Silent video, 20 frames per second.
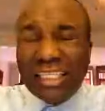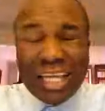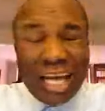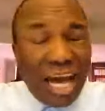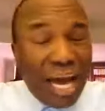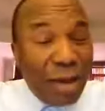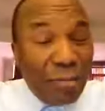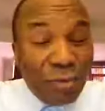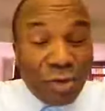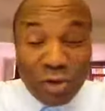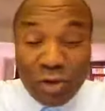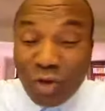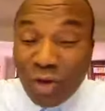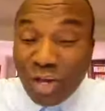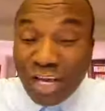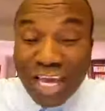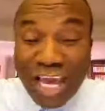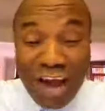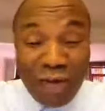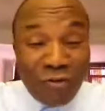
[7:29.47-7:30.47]
time, you
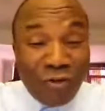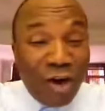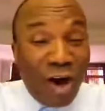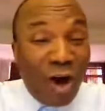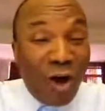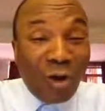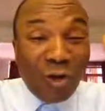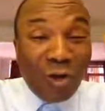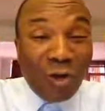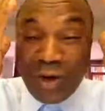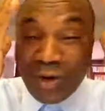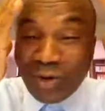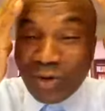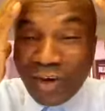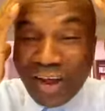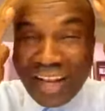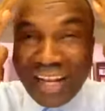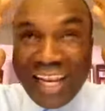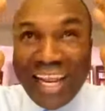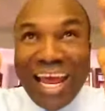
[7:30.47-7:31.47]
don't care for how long
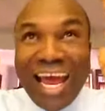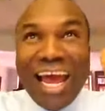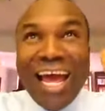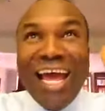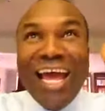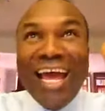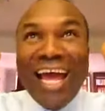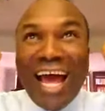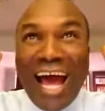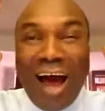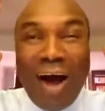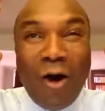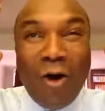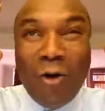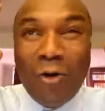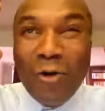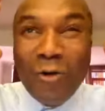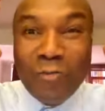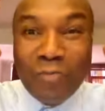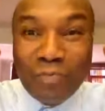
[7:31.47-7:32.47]
you are there,
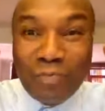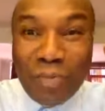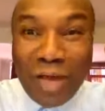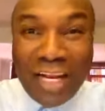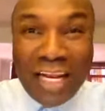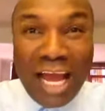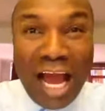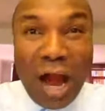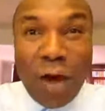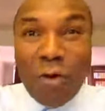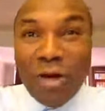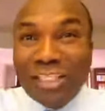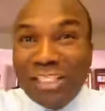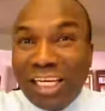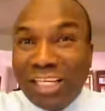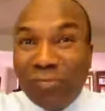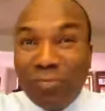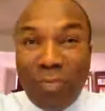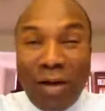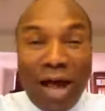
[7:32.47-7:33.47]
how many hours
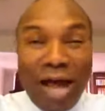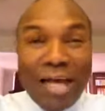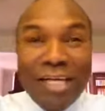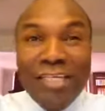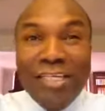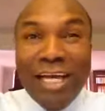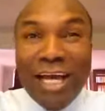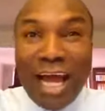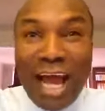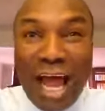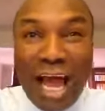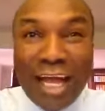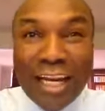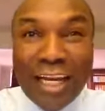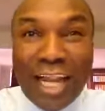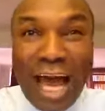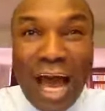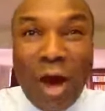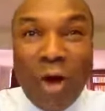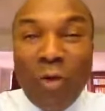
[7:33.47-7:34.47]
has passed,
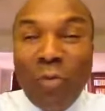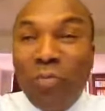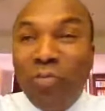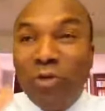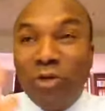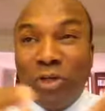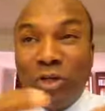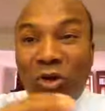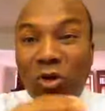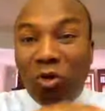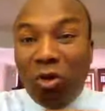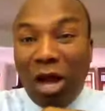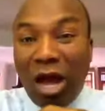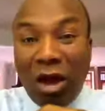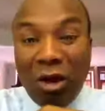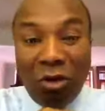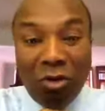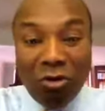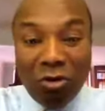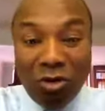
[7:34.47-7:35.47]
and how you know
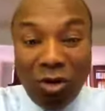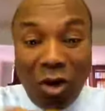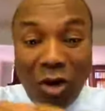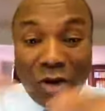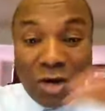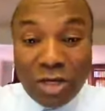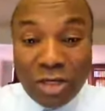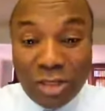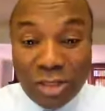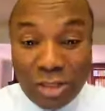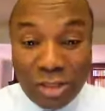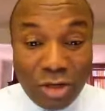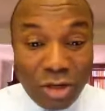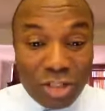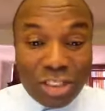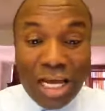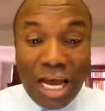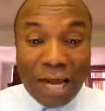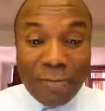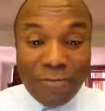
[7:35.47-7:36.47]
how long your
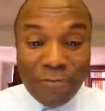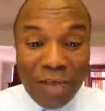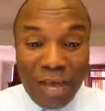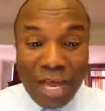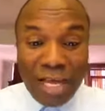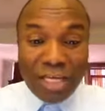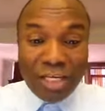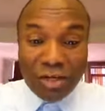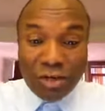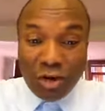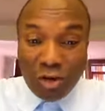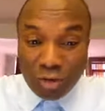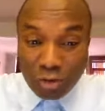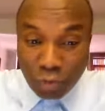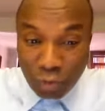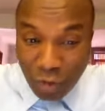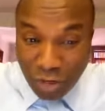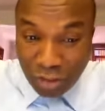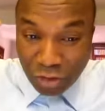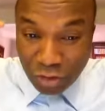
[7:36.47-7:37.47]
time there. You know,
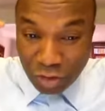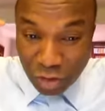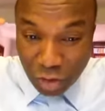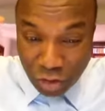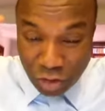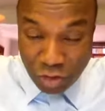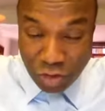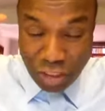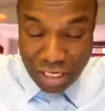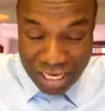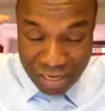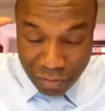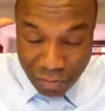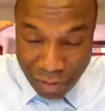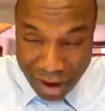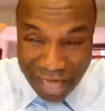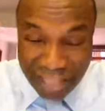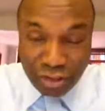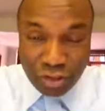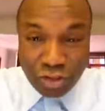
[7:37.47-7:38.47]
when you just
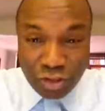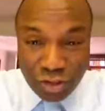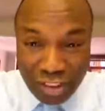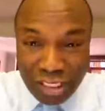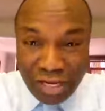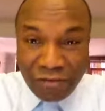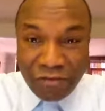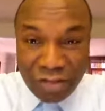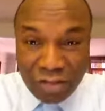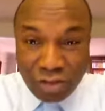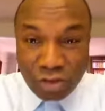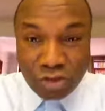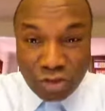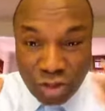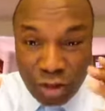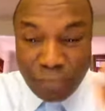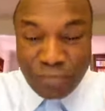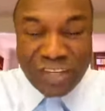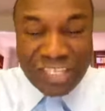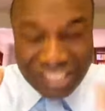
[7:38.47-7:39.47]
immerse yourself into
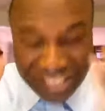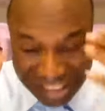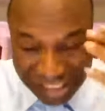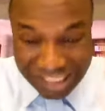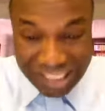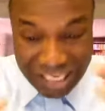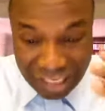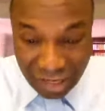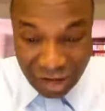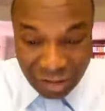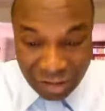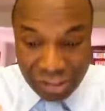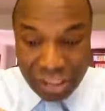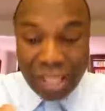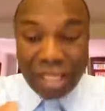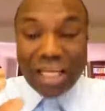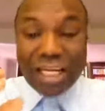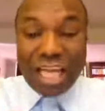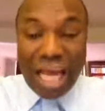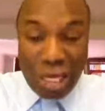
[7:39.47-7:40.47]
something serious
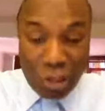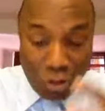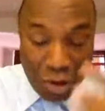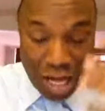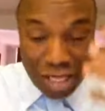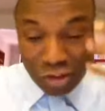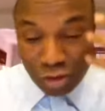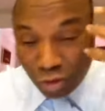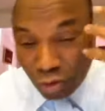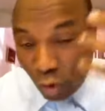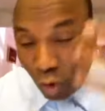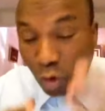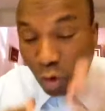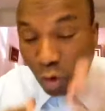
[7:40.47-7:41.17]
that you are so